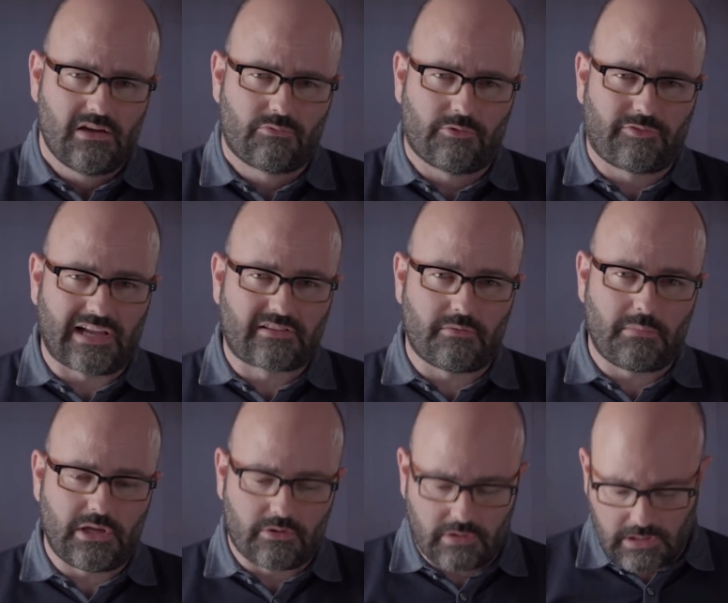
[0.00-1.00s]
Reflective
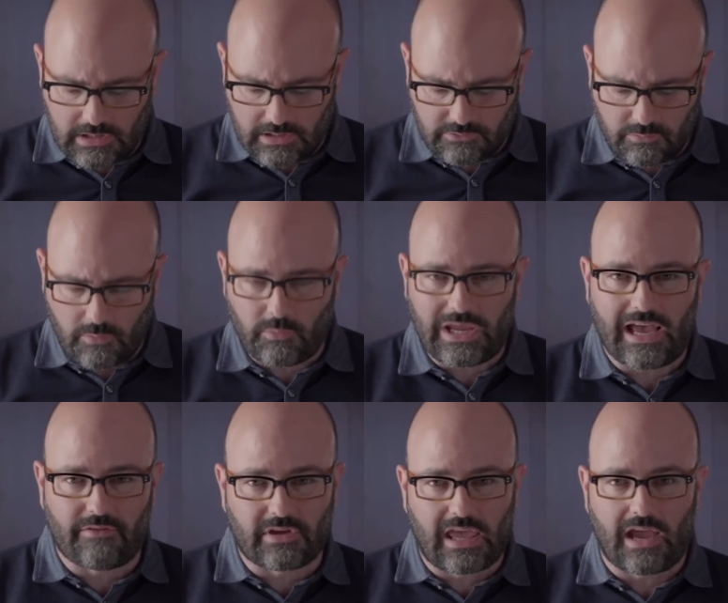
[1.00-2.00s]
metering is when we
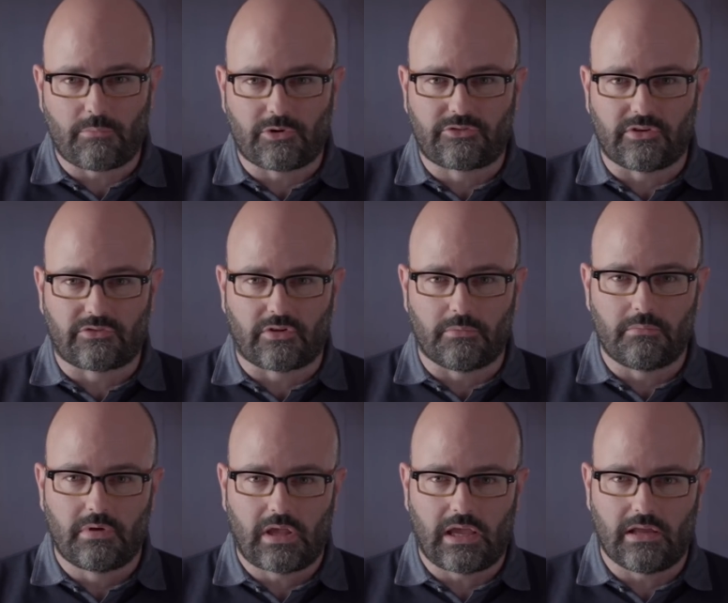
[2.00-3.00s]
have a camera
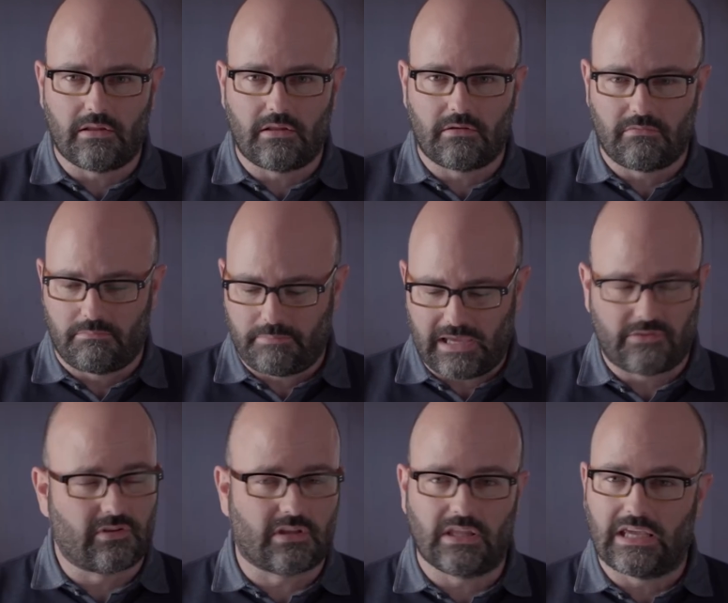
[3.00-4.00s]
system, and
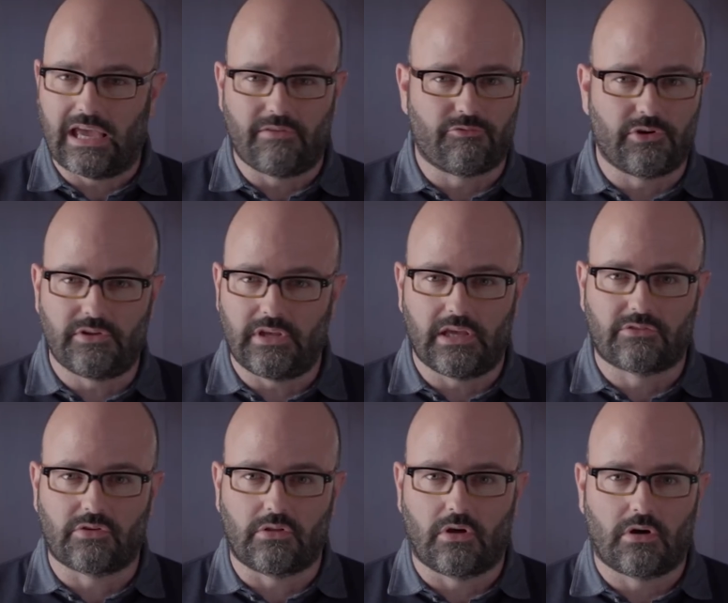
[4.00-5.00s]
basically every
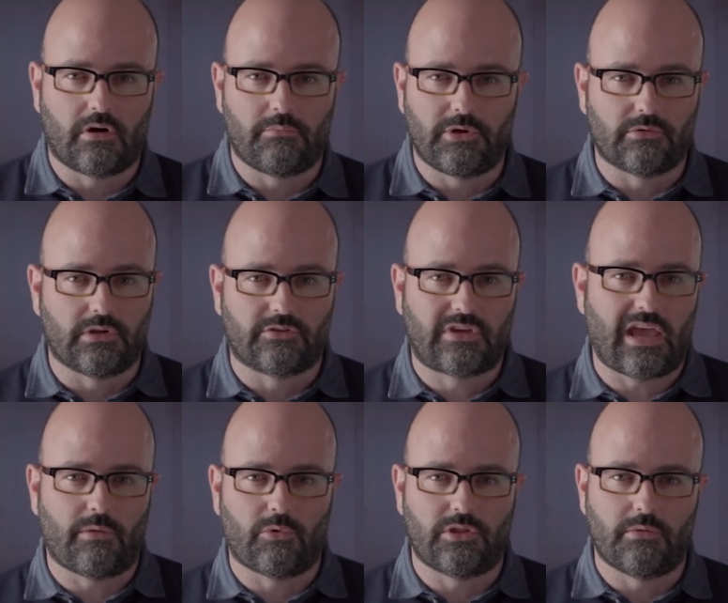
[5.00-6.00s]
DSLR mirrorless
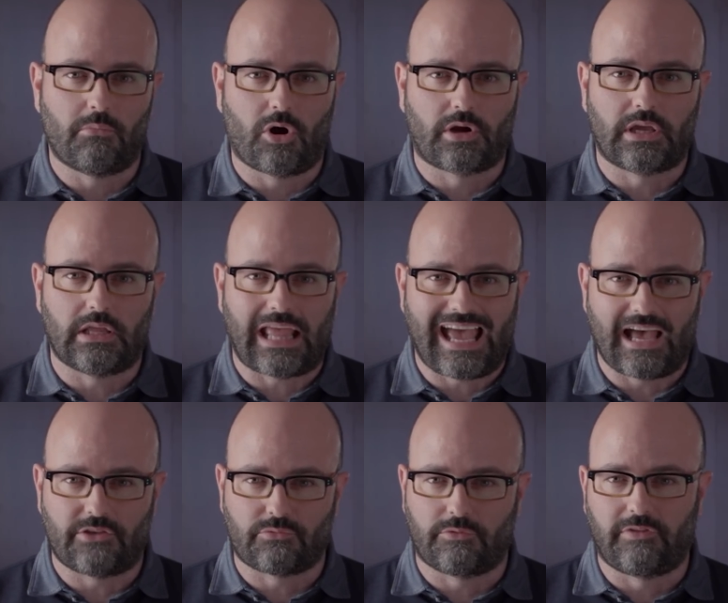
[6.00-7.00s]
camera on the market
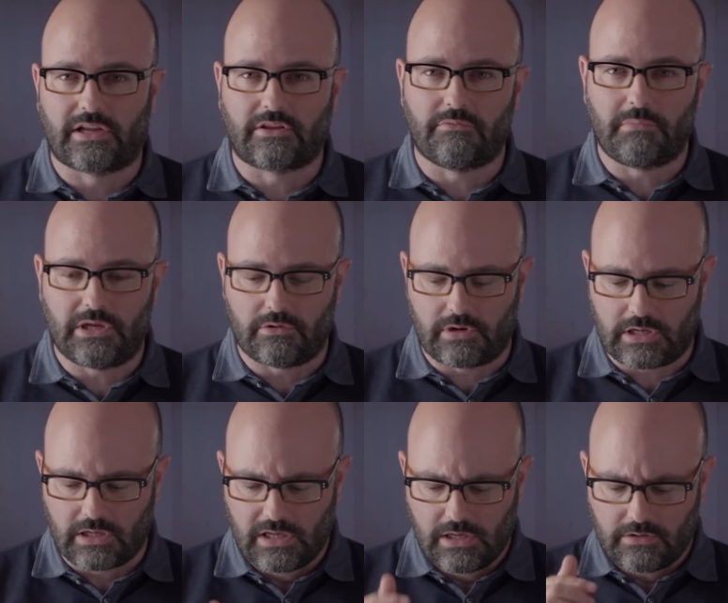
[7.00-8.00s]
has reflective metering.